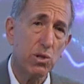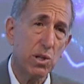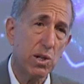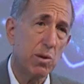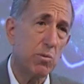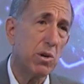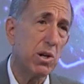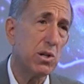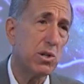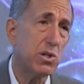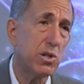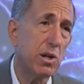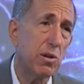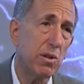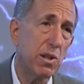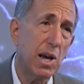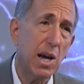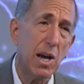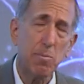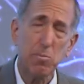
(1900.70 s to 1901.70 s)
I want to share
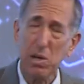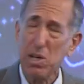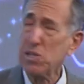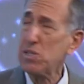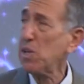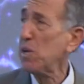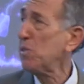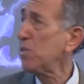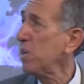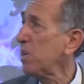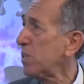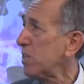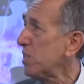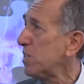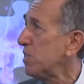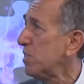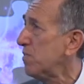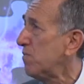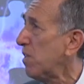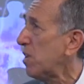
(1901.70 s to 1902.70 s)
that because I think this
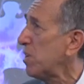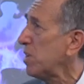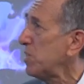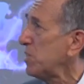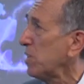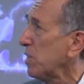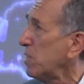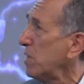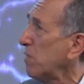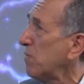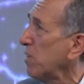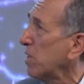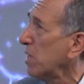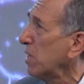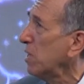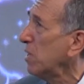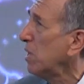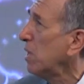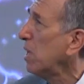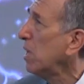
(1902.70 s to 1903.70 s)
is very
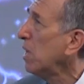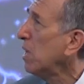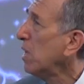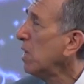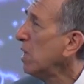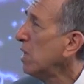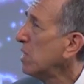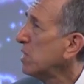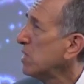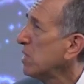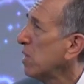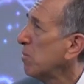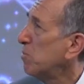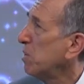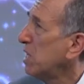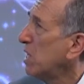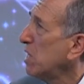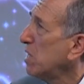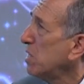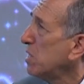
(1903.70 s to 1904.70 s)
significant. So it
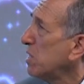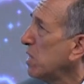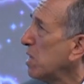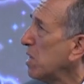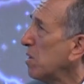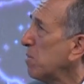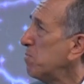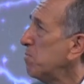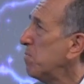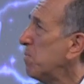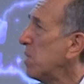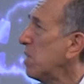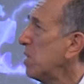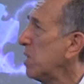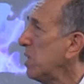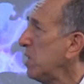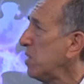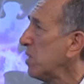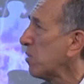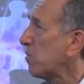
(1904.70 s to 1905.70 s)
begins
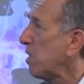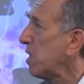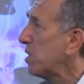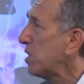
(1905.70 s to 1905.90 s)
in the Great